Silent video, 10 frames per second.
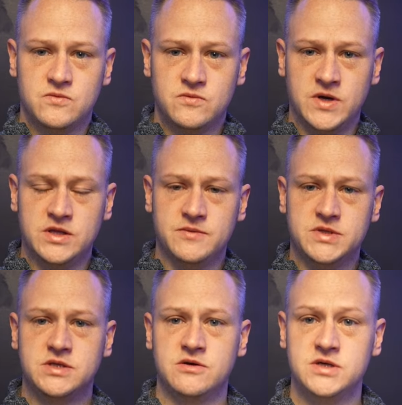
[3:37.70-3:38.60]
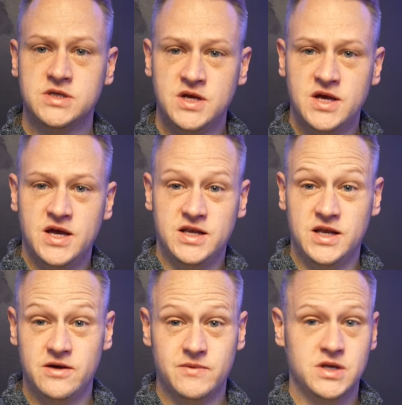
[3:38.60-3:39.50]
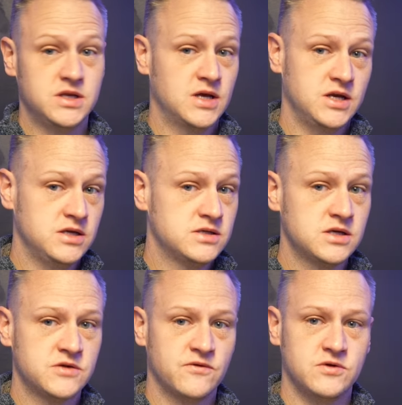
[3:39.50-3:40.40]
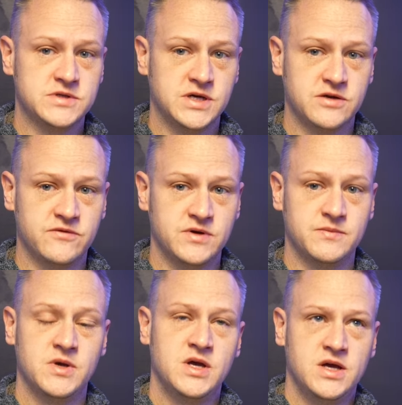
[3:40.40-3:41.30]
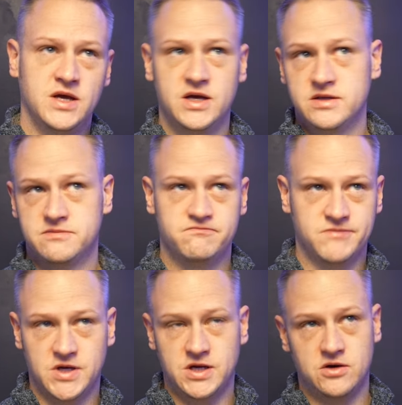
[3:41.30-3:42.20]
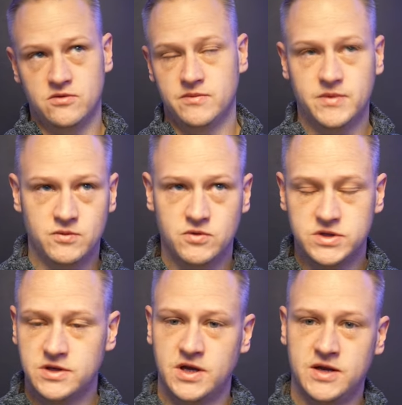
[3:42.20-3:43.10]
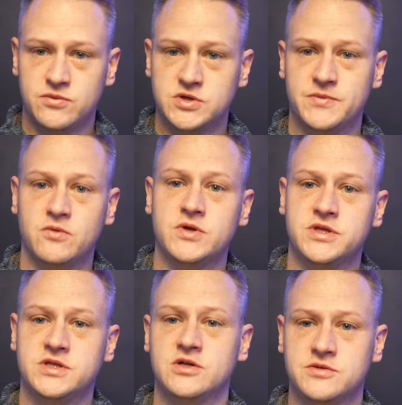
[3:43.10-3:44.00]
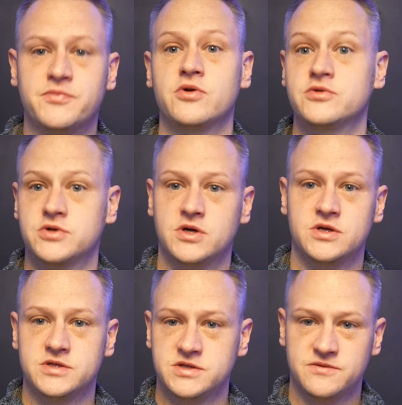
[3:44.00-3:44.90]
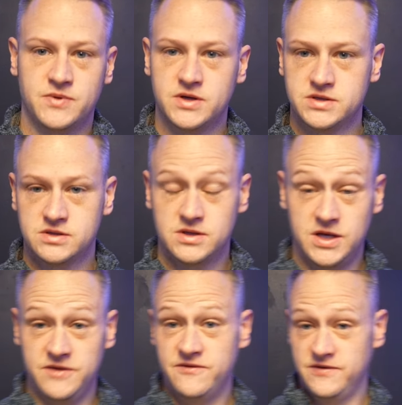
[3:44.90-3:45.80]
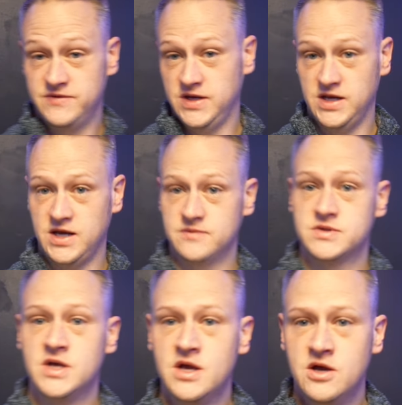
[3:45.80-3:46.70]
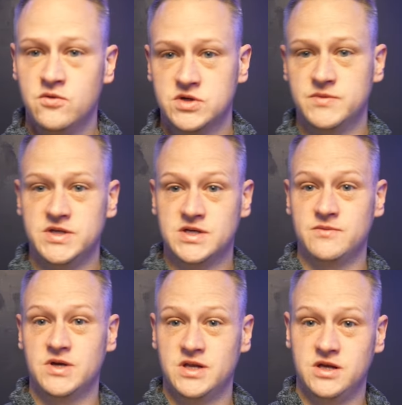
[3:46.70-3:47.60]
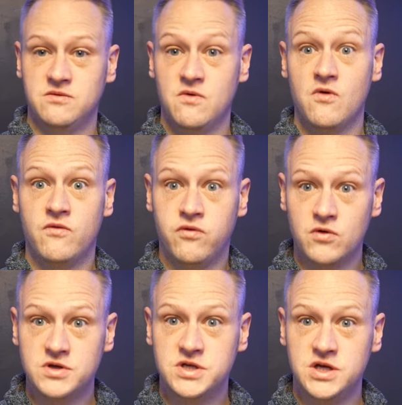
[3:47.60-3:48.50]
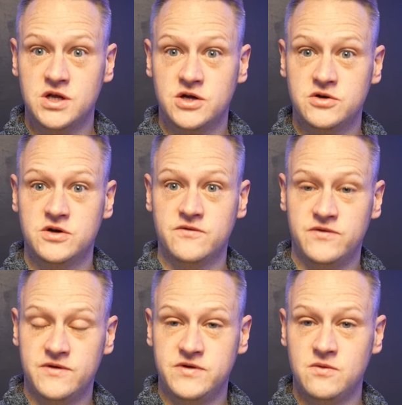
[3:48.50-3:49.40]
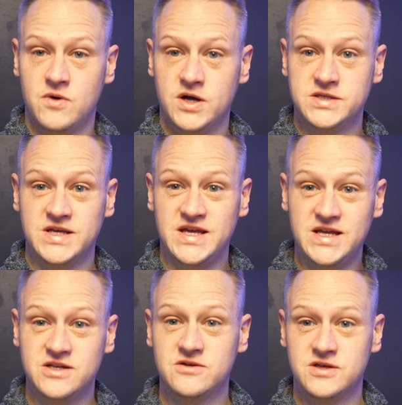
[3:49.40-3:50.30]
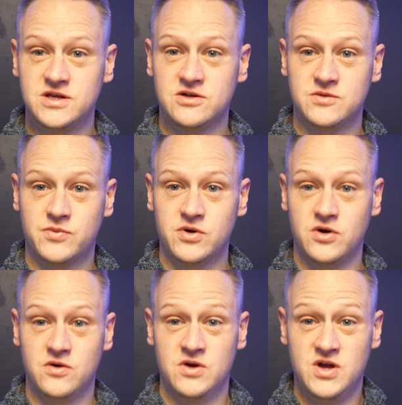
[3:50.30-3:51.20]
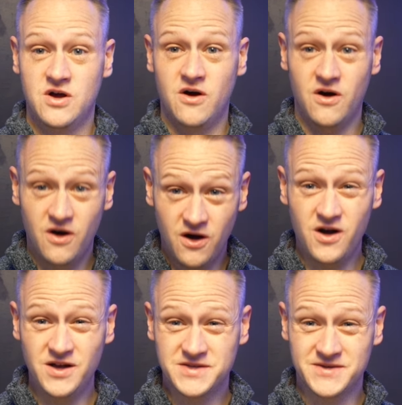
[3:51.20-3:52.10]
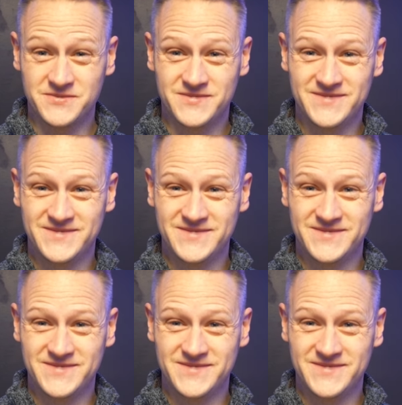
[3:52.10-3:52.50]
ran them in series. And now I'm getting ninety-six volts out of them at, I don't remember what the amperage, but what the Delta Pro draws is approximately fifteen amps, which means I'm getting fourteen fifty watts into the Delta Pro. Awesome.